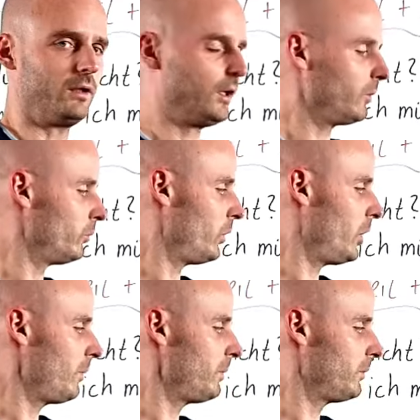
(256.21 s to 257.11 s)
Yeah, the
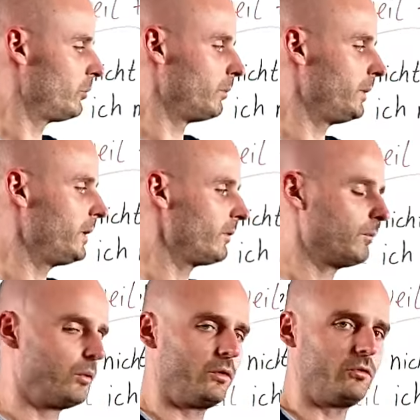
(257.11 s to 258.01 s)
verb to be is
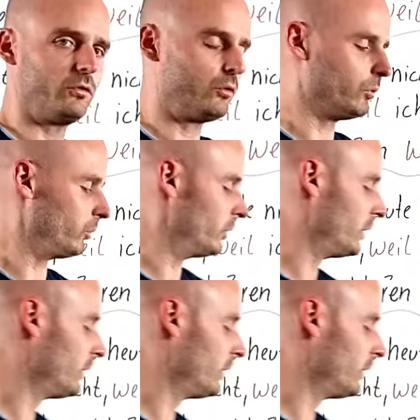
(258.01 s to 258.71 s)
in position 2.